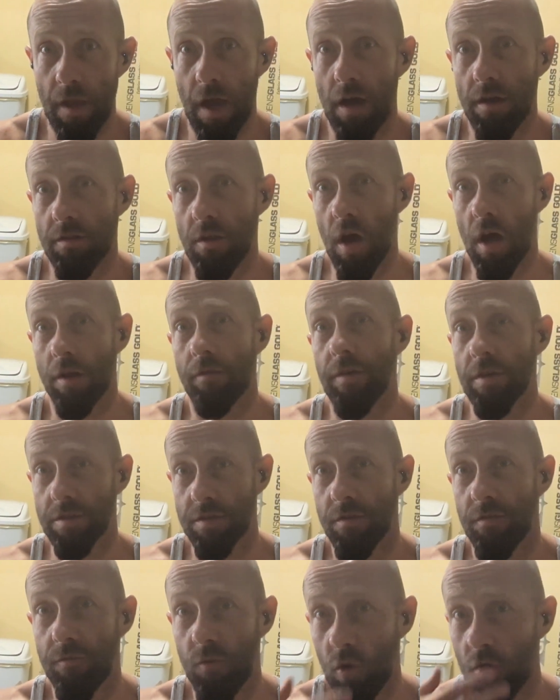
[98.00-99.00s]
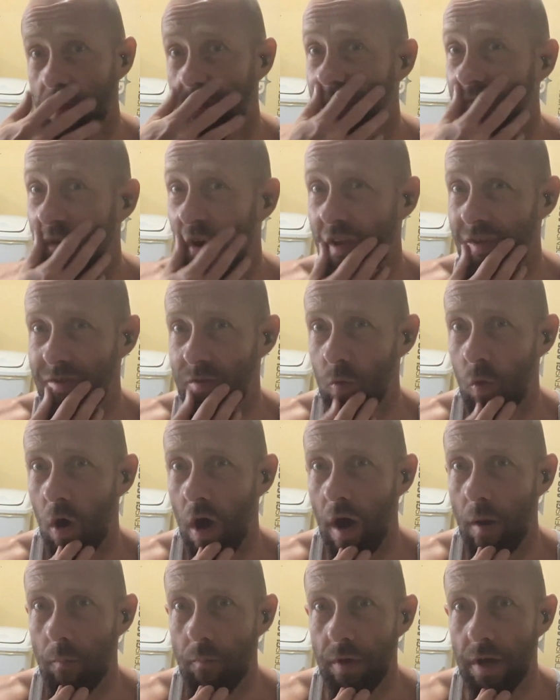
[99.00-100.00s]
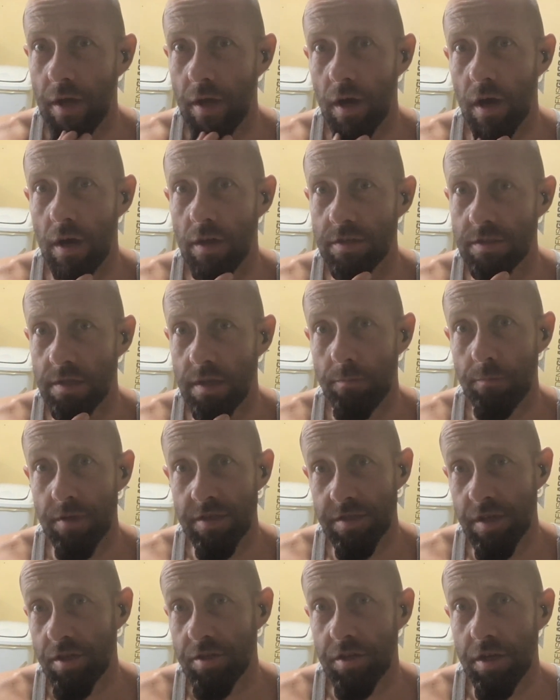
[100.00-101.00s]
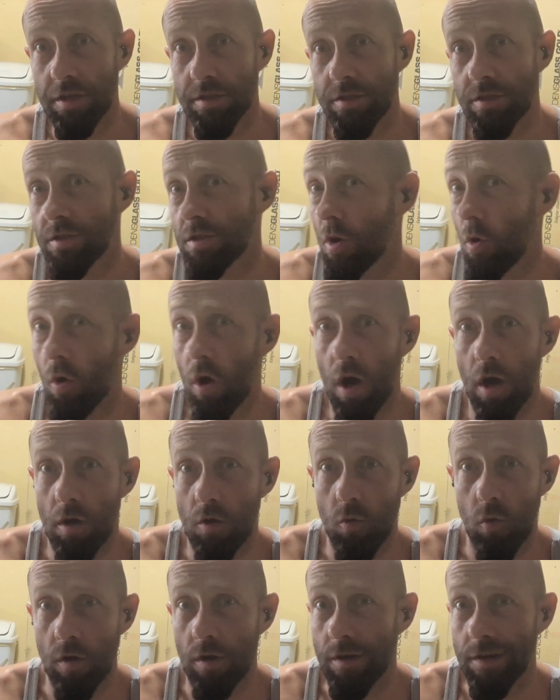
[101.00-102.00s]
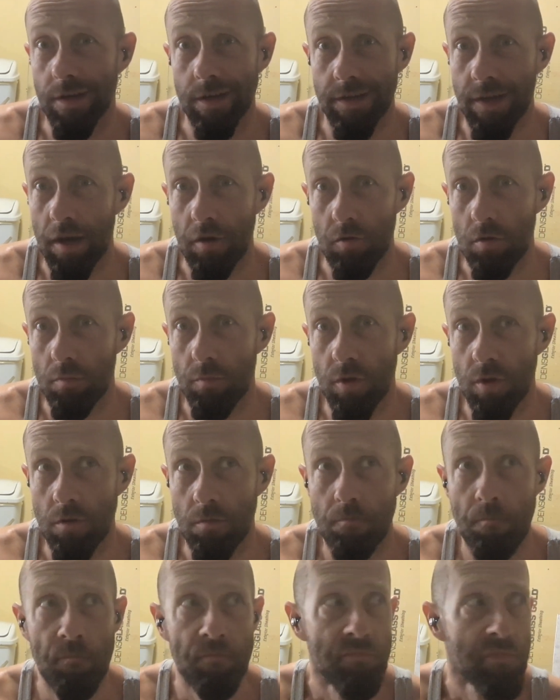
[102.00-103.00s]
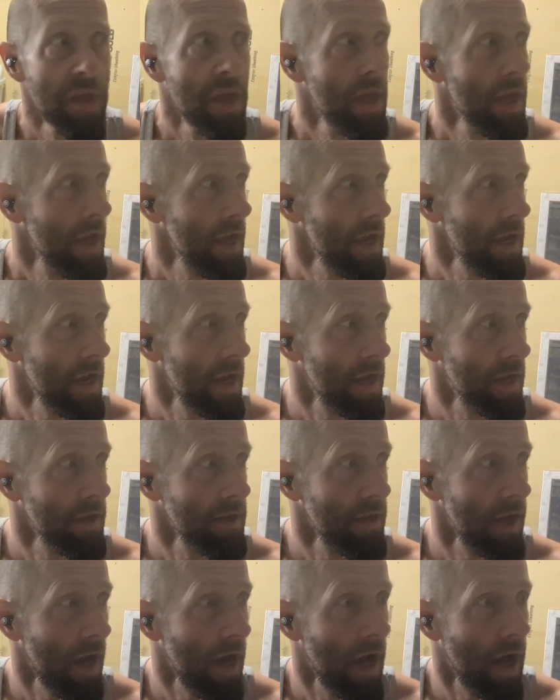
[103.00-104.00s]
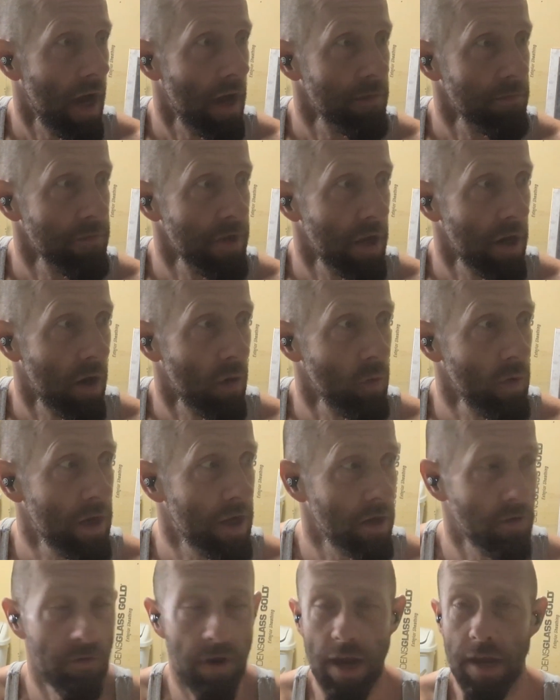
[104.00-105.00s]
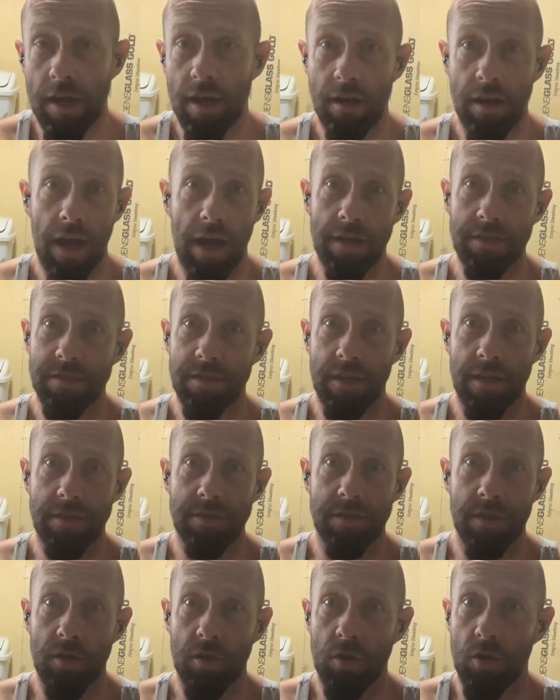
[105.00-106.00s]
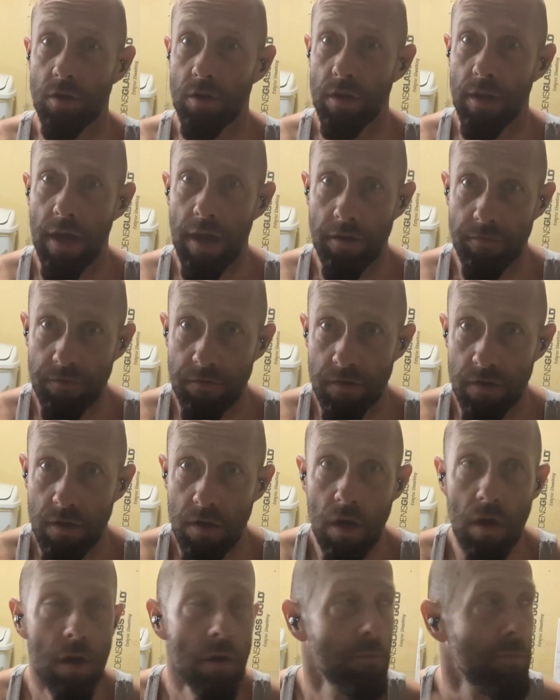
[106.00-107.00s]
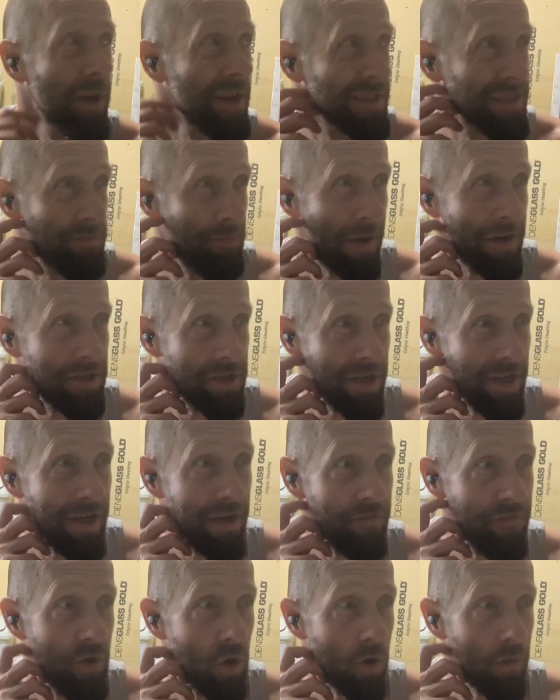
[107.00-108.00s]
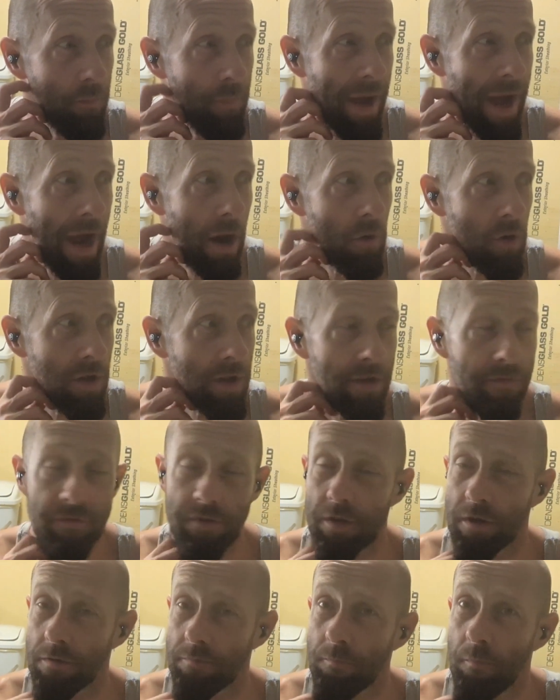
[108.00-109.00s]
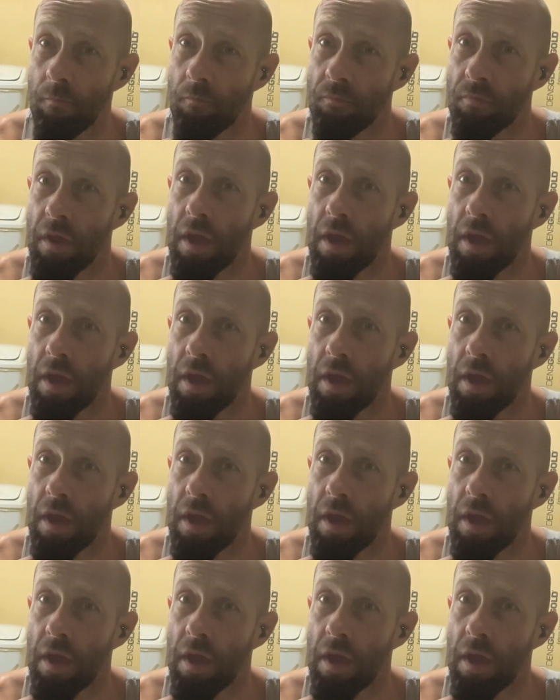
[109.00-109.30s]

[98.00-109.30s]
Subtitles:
A lot of us avoid the front squat because the position's so awkward and terrible. And, you know, we can recognize that it's a good lift, but especially if you're a power lifter,